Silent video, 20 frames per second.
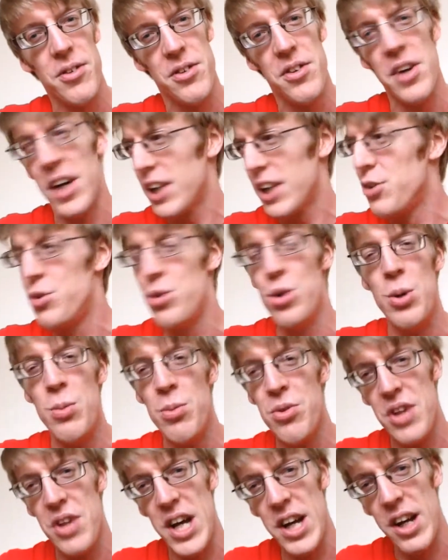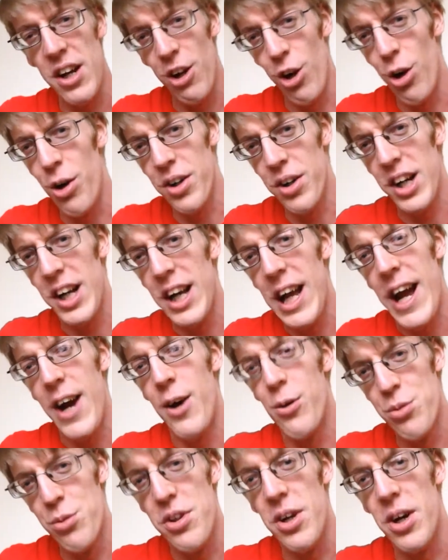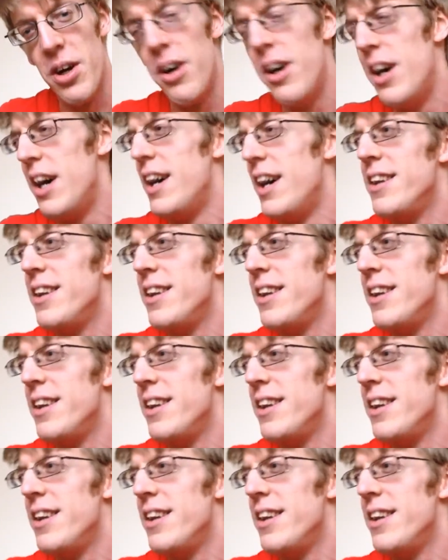like doomsday clock counter